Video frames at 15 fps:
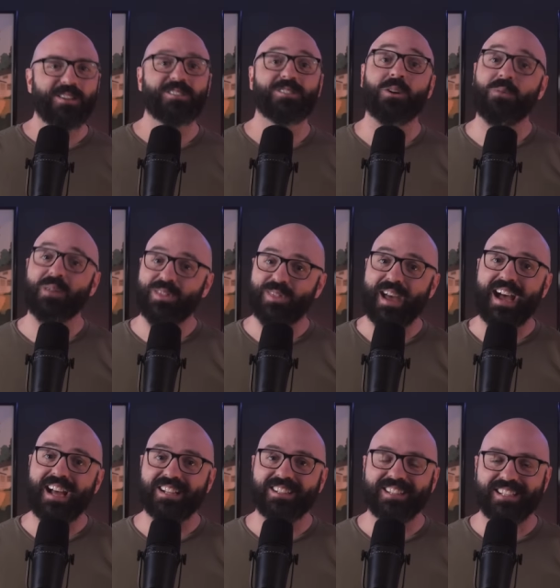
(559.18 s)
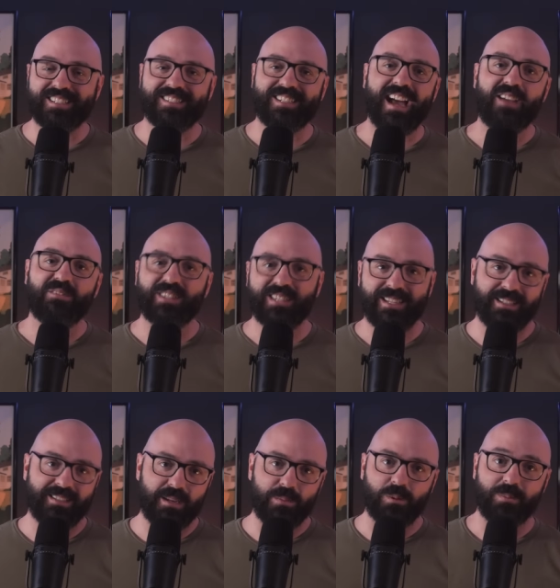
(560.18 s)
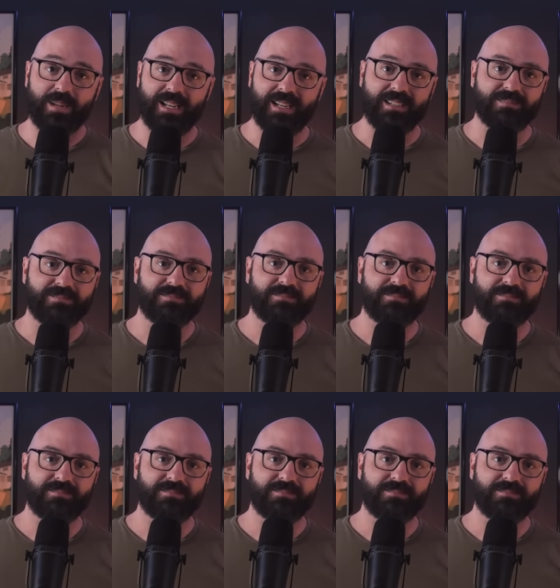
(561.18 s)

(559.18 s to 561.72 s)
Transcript: So, with that, let's dive into the deeper meaning.